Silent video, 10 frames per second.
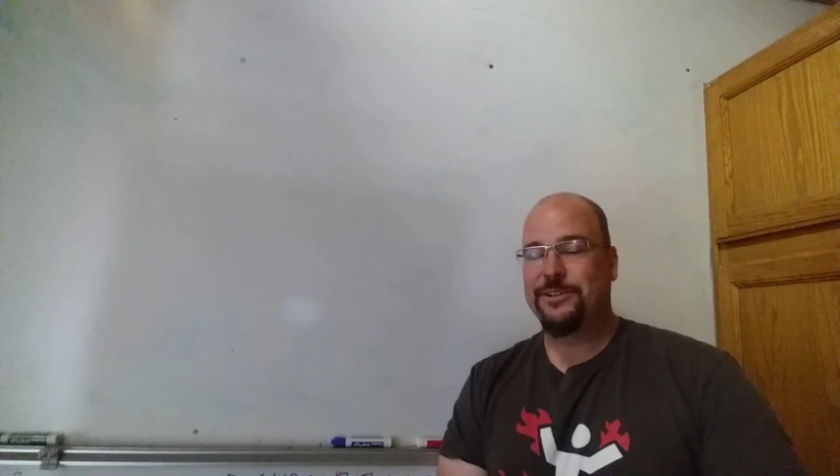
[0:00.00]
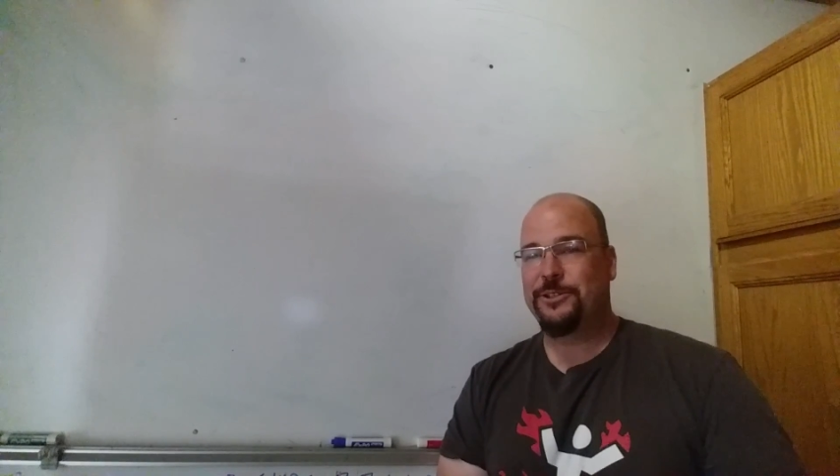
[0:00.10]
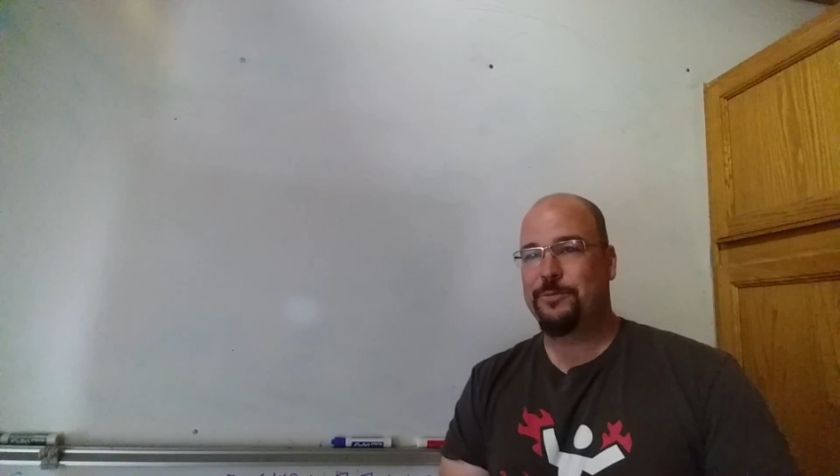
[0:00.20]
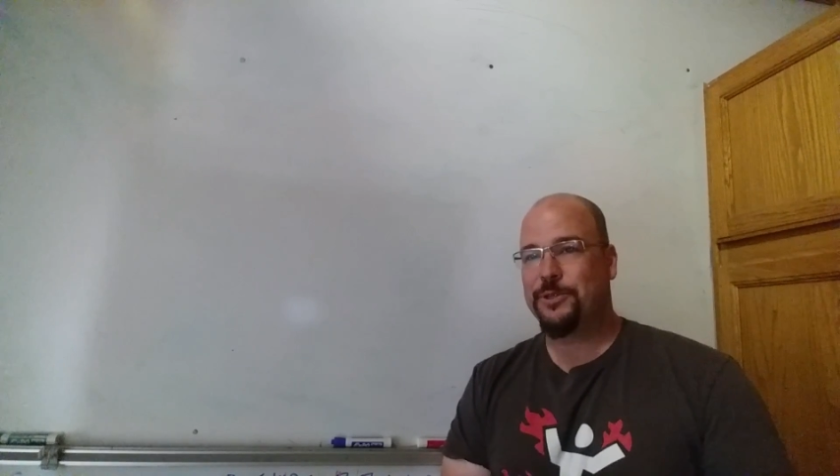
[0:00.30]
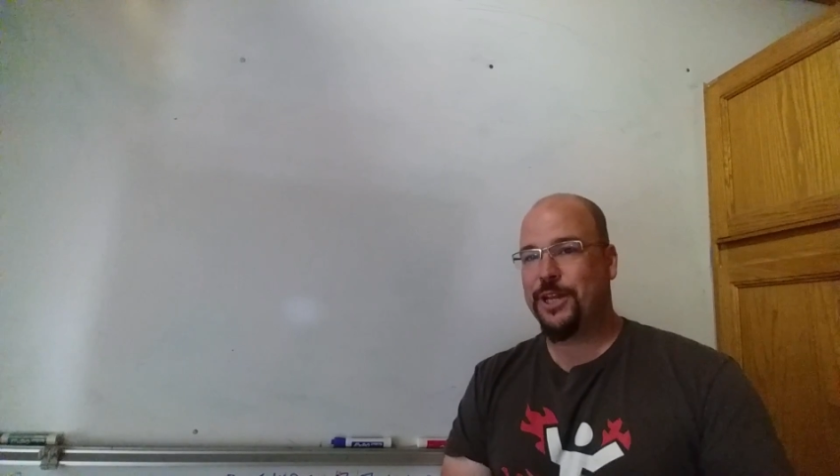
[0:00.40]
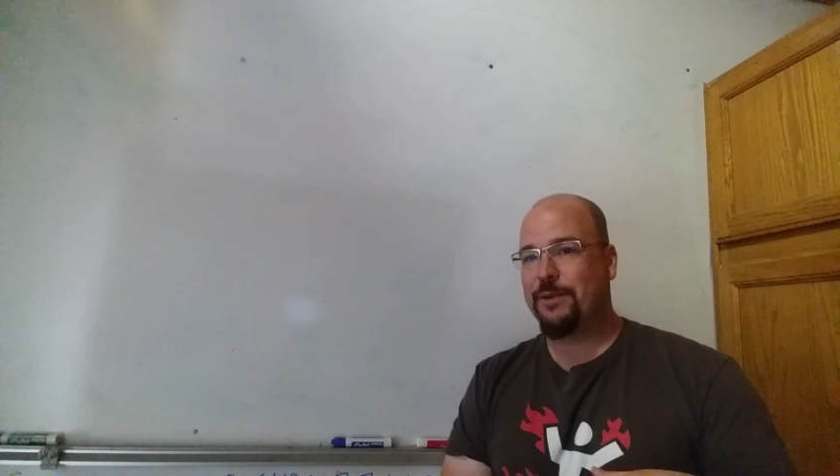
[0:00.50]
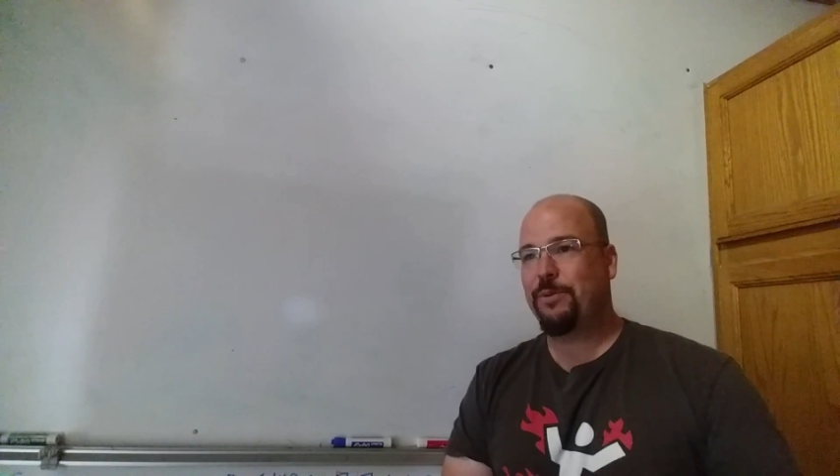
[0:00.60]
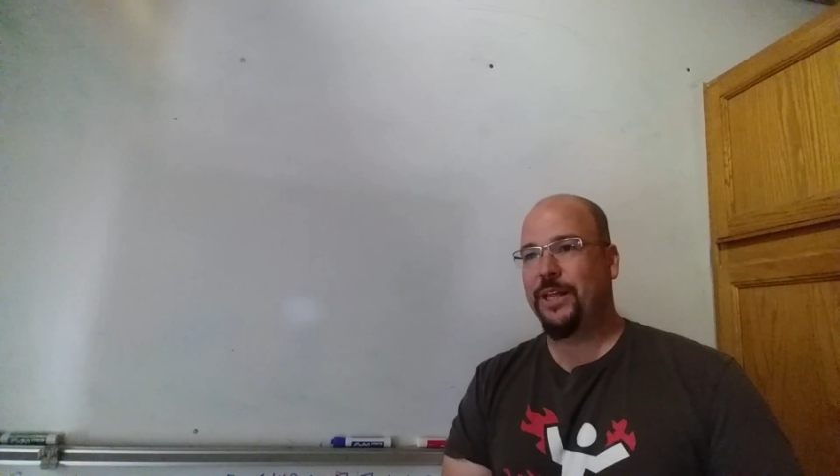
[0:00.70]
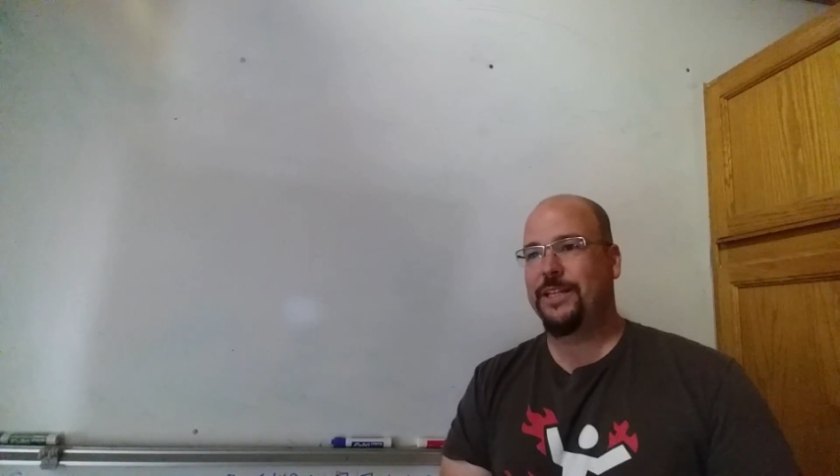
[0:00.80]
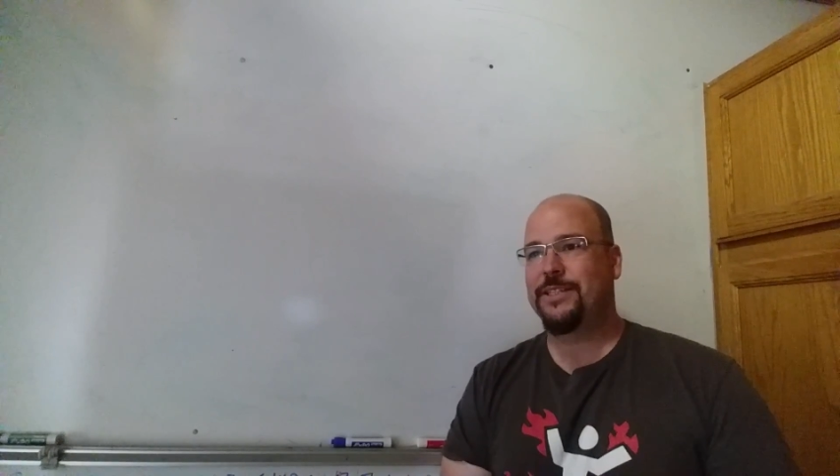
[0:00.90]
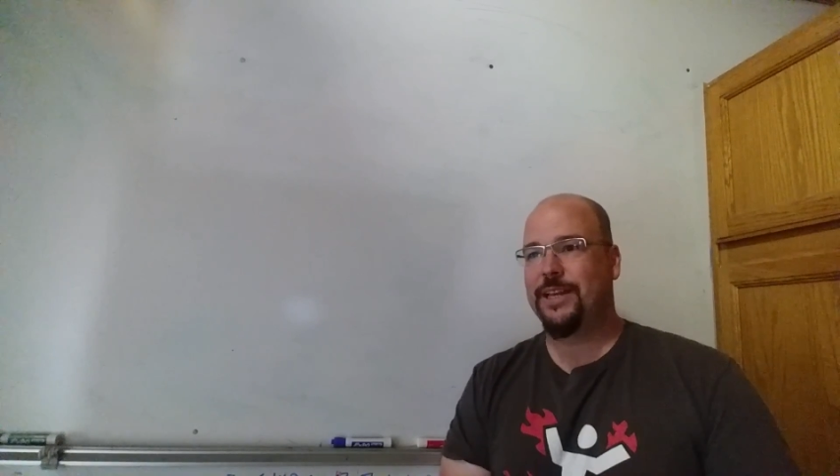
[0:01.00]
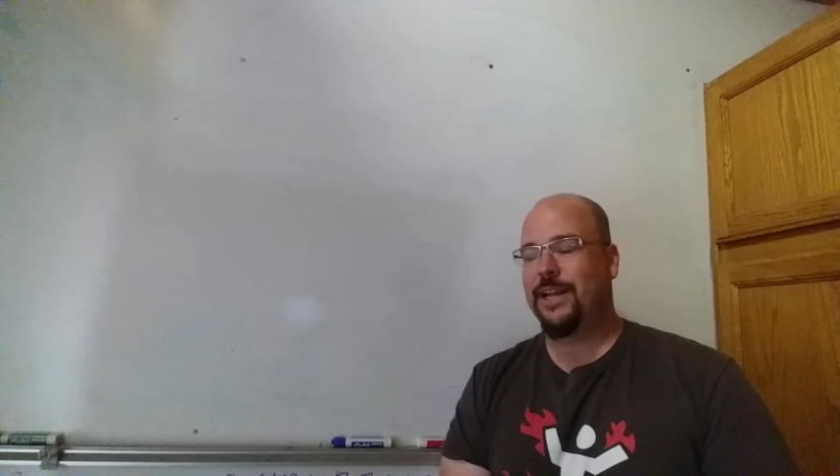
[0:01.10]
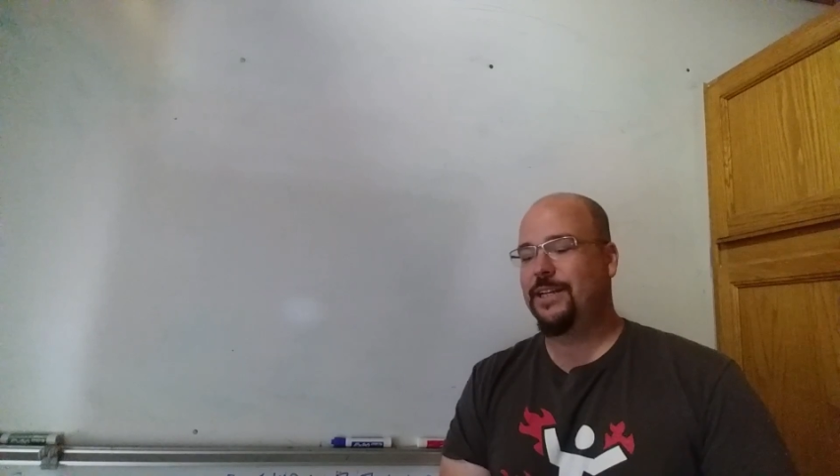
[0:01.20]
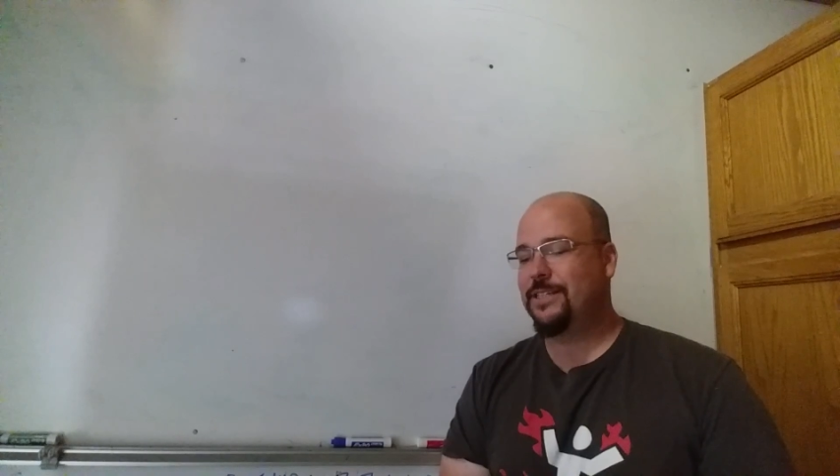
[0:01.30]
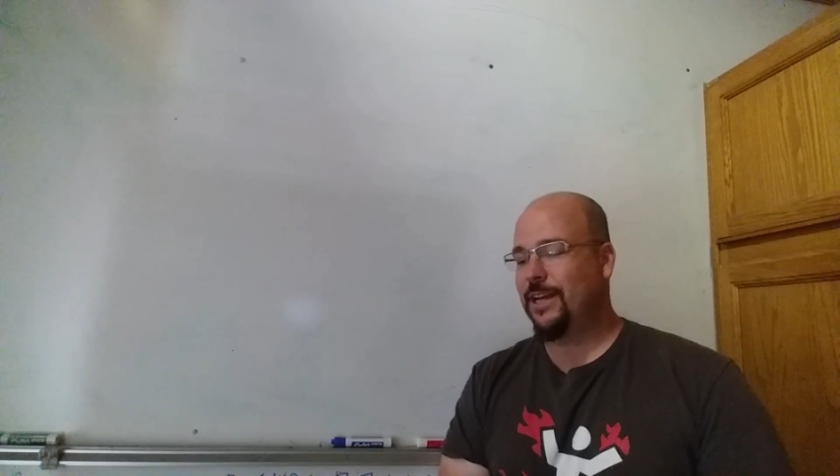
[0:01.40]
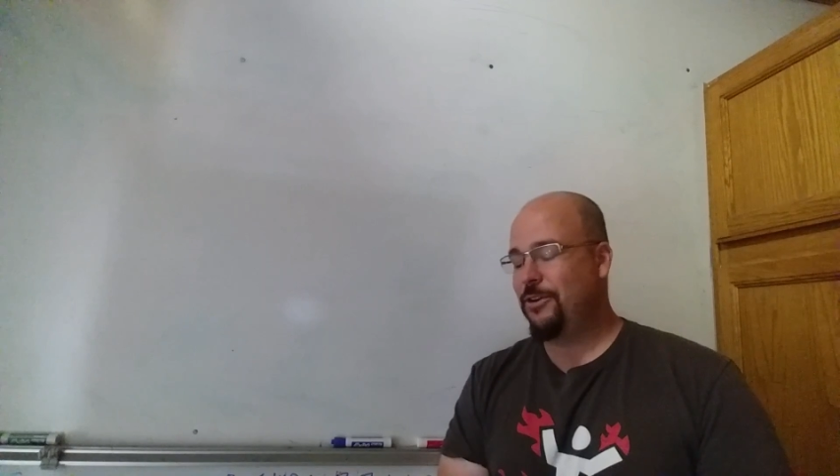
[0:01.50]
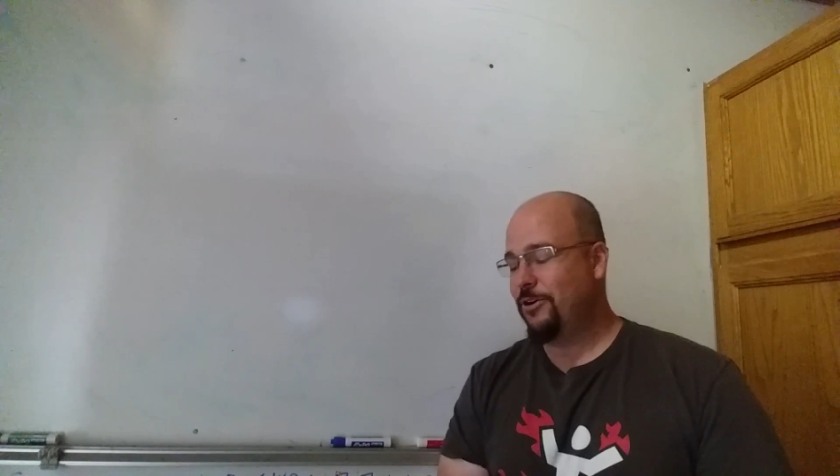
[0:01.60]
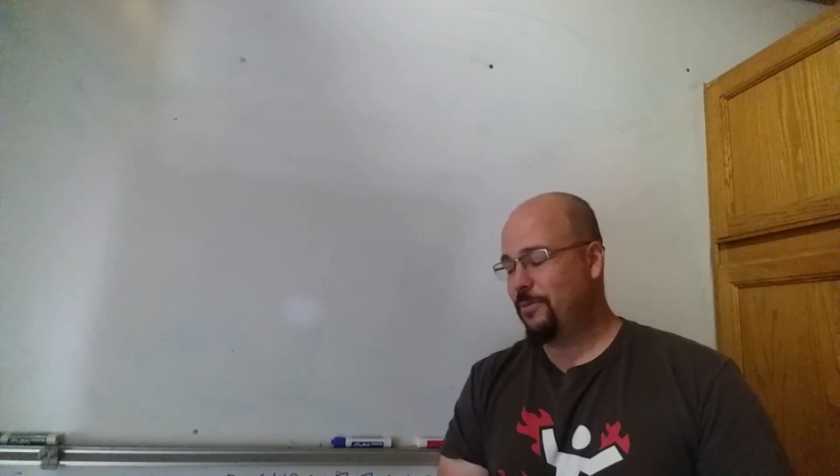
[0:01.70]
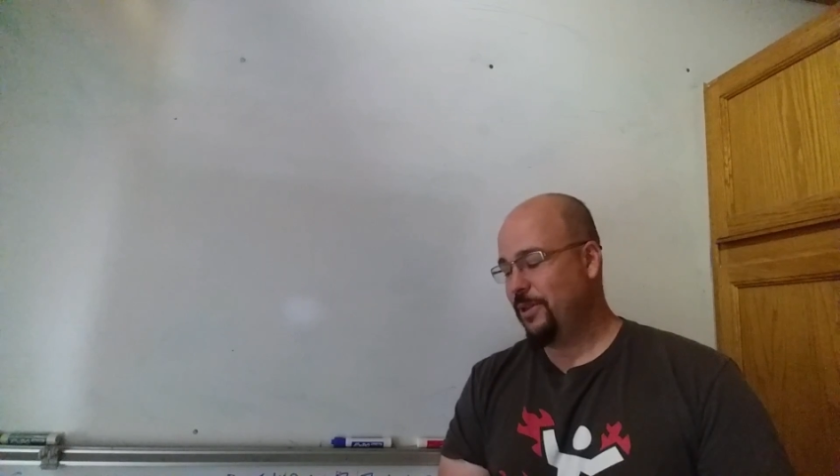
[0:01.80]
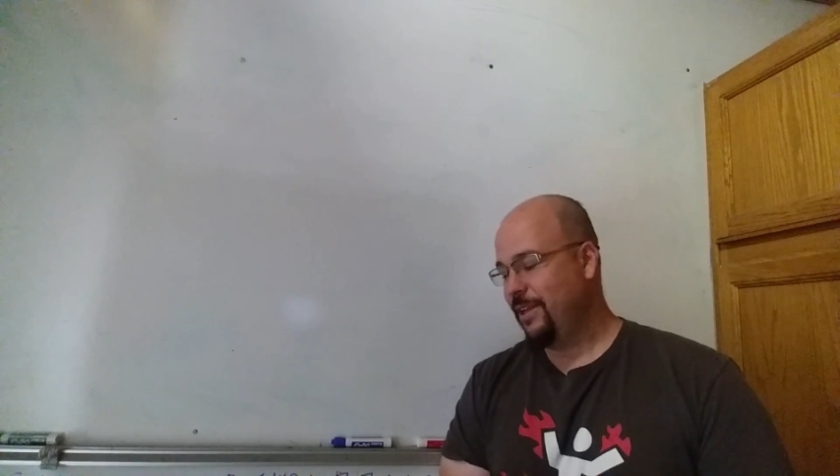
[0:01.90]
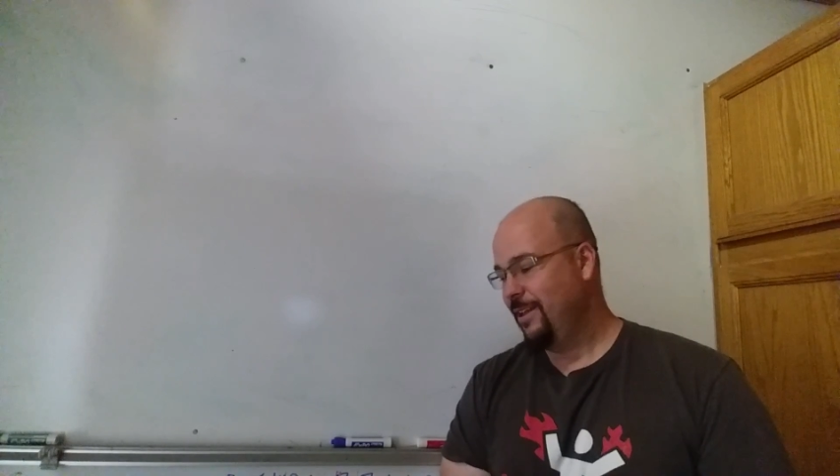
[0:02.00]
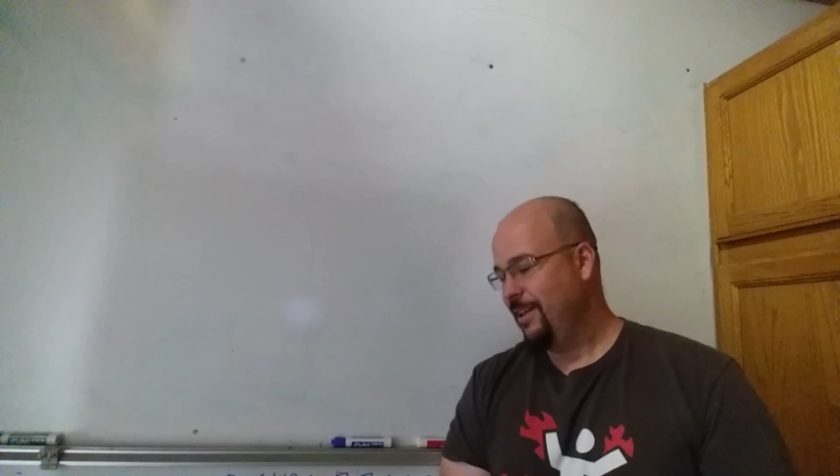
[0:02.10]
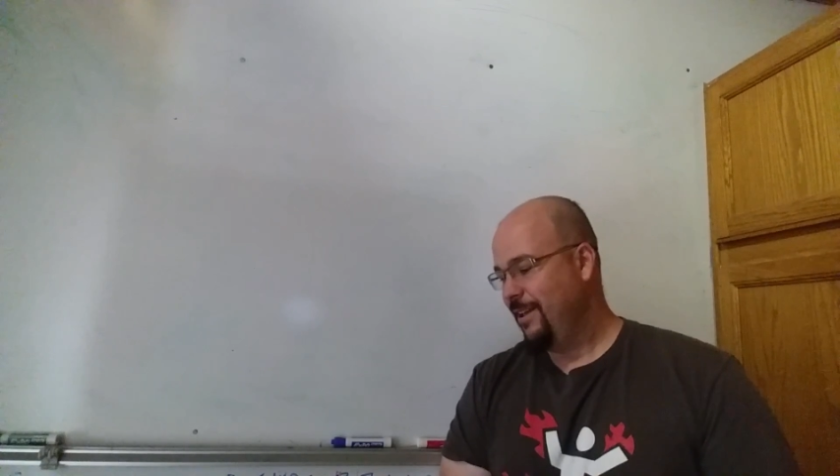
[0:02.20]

supersonic planes that I design normally.